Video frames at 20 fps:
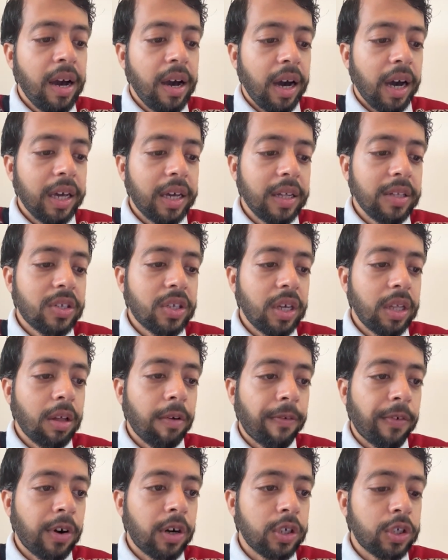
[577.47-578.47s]
I can see the
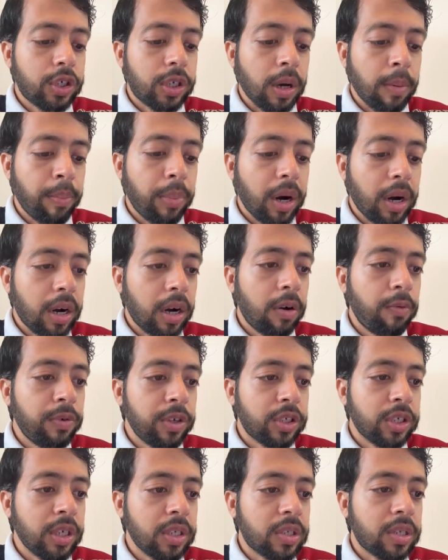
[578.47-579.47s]
first bar,
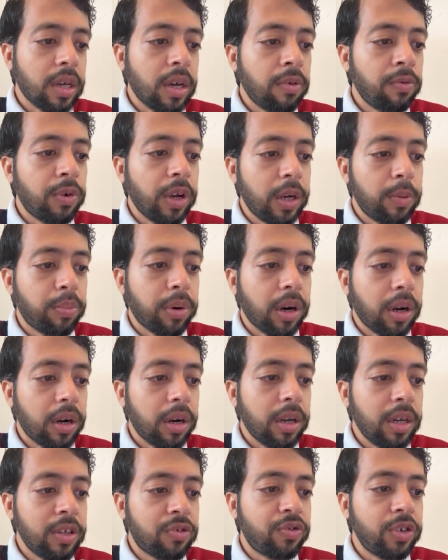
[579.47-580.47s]
which is red bar,
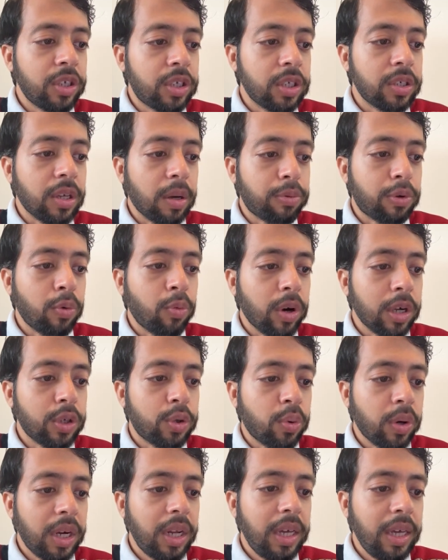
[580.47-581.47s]
it reaches up to
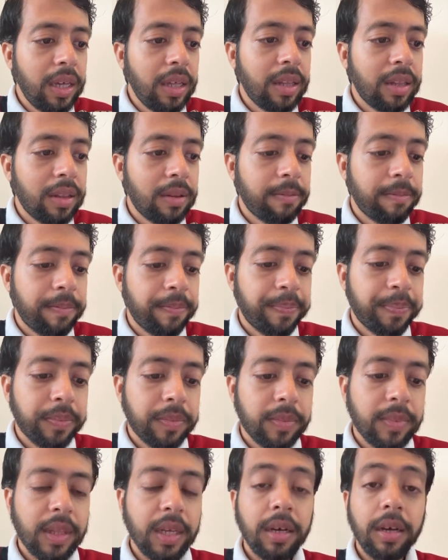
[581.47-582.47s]
120.
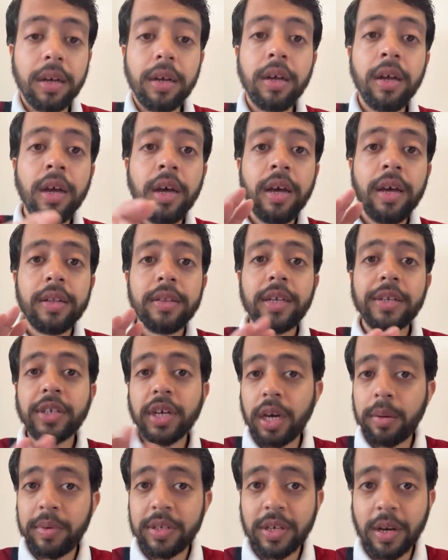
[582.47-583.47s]
The
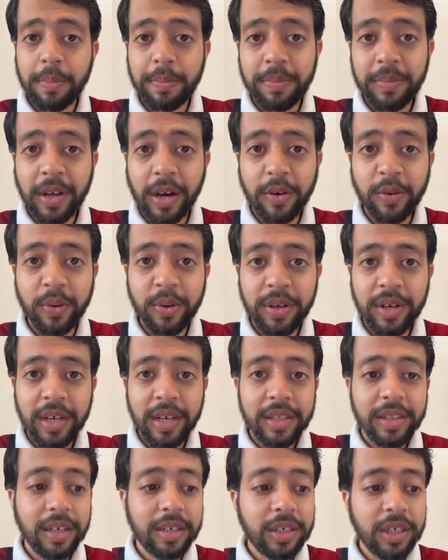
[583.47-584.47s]
time is up now.
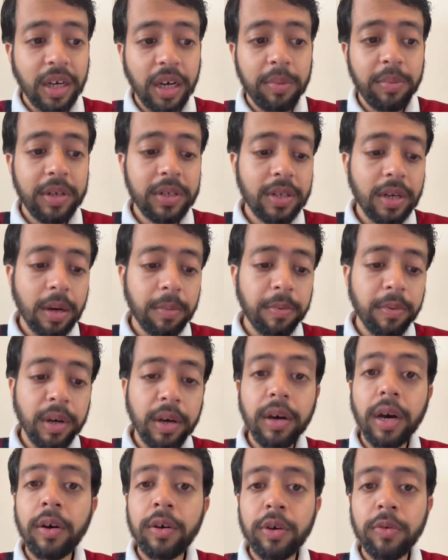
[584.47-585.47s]
The time is
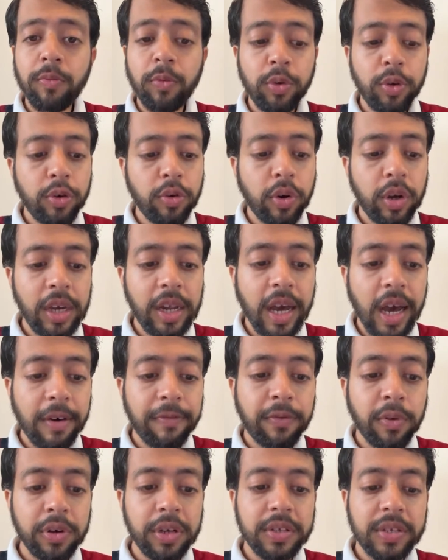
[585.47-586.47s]
up. You only
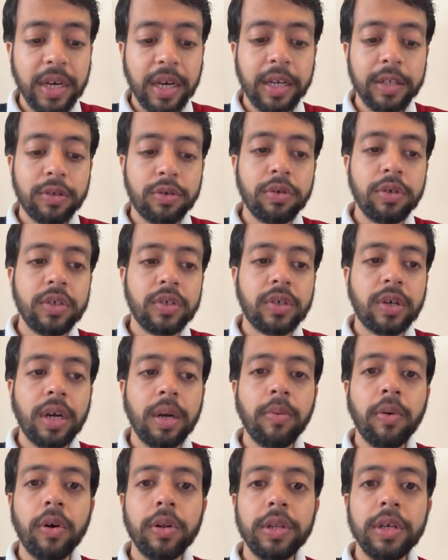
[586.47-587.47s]
have 40 seconds to
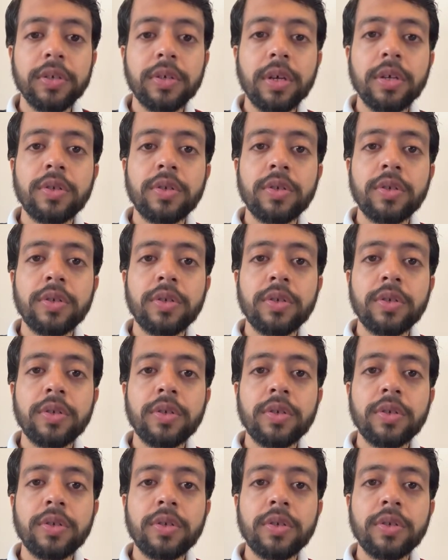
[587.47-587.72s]
describe all this.